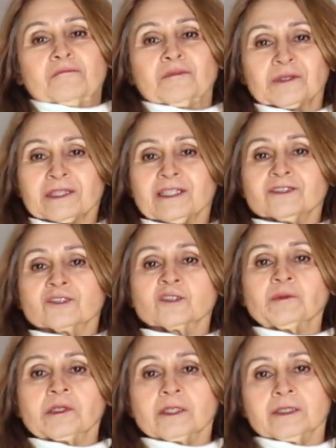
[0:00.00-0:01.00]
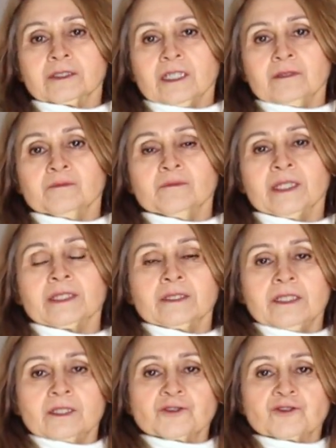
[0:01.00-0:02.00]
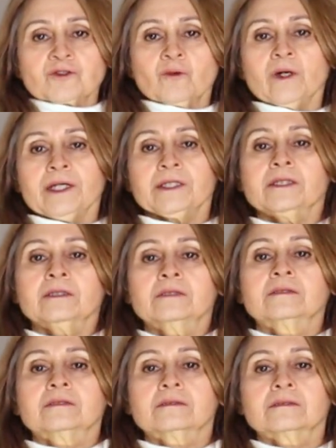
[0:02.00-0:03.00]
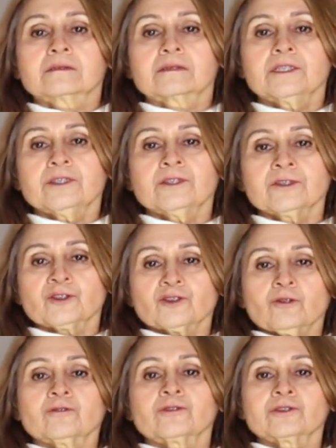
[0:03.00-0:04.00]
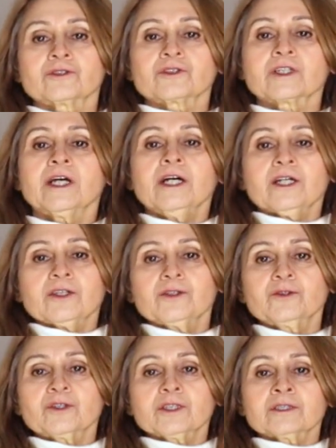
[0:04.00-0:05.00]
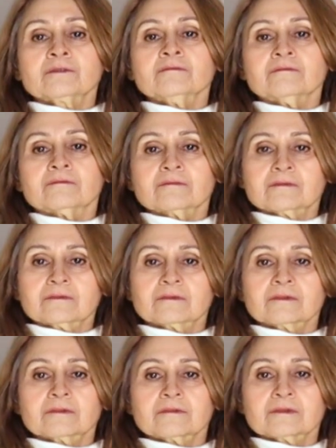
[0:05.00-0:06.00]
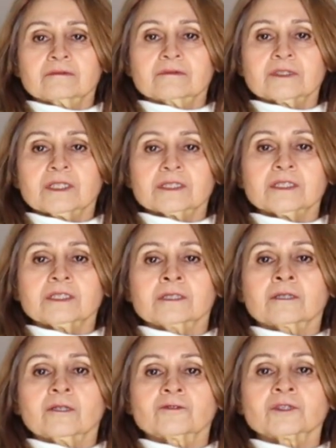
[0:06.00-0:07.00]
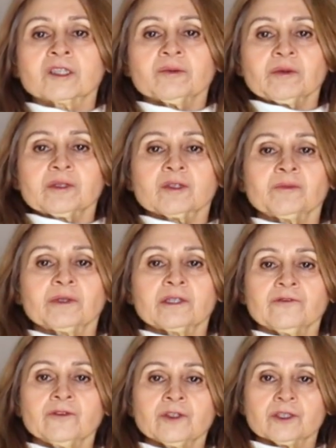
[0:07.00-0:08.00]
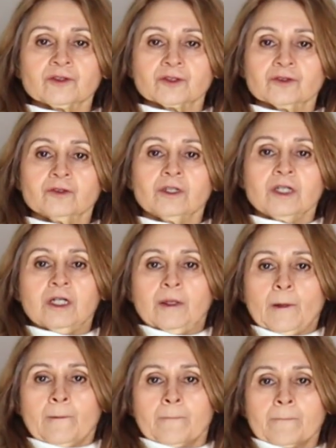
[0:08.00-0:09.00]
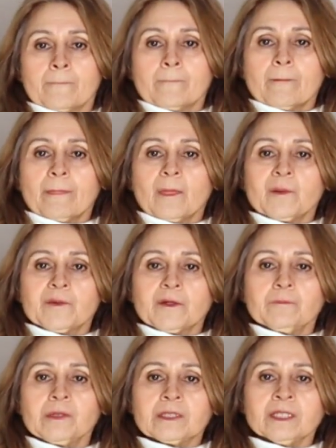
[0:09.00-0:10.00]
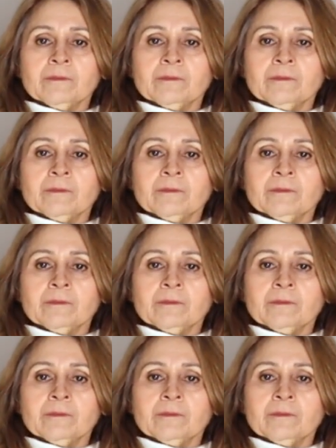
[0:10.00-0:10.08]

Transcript: But that's just because I made it extra wide here in the shoulders. You can take it in, close it up a little bit if you need to. But